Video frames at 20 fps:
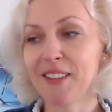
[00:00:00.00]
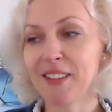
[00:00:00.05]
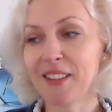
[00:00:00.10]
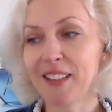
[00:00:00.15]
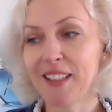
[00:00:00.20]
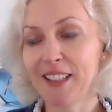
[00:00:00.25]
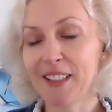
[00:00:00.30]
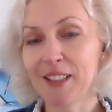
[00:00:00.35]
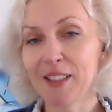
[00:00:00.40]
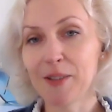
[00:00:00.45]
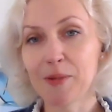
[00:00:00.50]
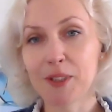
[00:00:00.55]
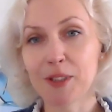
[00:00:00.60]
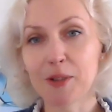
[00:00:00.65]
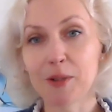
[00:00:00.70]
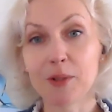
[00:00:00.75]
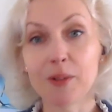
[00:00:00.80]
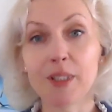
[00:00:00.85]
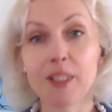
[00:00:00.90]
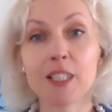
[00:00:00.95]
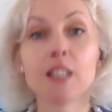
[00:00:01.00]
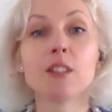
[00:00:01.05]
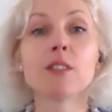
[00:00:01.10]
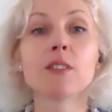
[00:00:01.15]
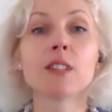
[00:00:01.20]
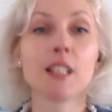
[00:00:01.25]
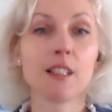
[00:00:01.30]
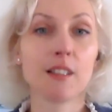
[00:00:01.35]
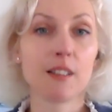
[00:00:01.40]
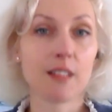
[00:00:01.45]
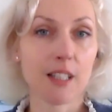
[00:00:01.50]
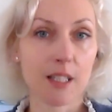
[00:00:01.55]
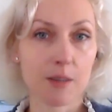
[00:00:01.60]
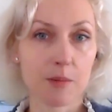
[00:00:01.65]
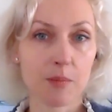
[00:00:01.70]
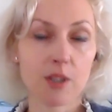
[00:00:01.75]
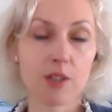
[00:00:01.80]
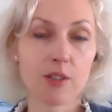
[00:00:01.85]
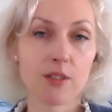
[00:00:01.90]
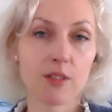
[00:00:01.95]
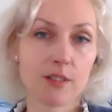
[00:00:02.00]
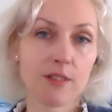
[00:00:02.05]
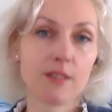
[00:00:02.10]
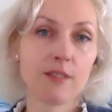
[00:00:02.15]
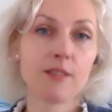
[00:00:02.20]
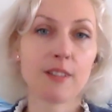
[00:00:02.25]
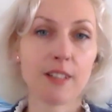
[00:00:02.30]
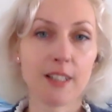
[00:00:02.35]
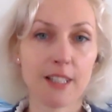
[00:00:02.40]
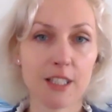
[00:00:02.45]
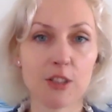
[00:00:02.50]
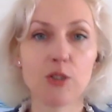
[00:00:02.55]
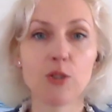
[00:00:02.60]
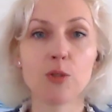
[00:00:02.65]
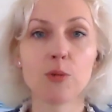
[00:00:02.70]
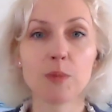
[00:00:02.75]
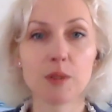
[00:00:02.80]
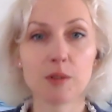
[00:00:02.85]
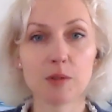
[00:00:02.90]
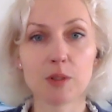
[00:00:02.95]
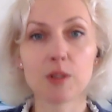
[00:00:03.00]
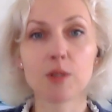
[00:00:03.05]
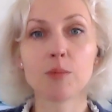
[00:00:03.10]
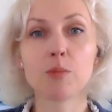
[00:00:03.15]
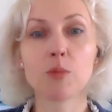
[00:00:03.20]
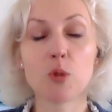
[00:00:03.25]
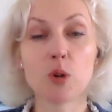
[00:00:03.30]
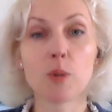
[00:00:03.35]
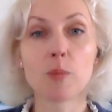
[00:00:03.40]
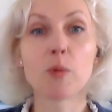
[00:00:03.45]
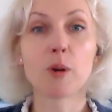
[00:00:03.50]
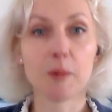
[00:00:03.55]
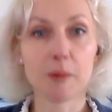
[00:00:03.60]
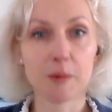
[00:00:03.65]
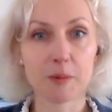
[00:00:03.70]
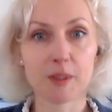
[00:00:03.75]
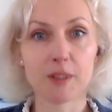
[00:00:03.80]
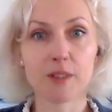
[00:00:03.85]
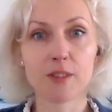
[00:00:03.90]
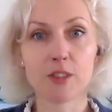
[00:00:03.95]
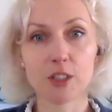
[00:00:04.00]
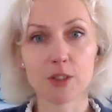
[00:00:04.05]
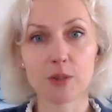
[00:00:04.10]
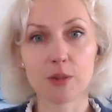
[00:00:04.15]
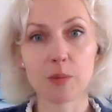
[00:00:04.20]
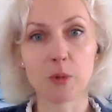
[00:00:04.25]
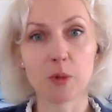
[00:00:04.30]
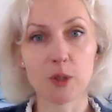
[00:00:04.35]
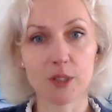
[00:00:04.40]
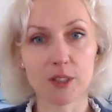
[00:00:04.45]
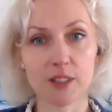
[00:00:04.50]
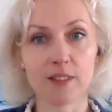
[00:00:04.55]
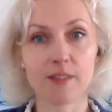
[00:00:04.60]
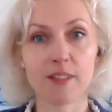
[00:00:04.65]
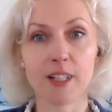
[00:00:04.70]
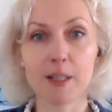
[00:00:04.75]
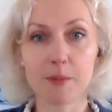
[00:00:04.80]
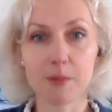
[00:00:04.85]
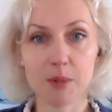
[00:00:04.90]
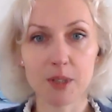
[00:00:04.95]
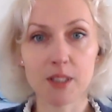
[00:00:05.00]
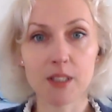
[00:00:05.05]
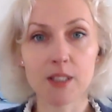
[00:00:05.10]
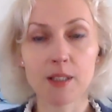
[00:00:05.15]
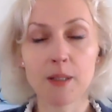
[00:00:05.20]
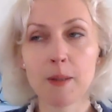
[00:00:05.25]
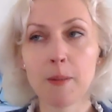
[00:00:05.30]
There we're already looking at that because I assume it was more problems than just reporting environment.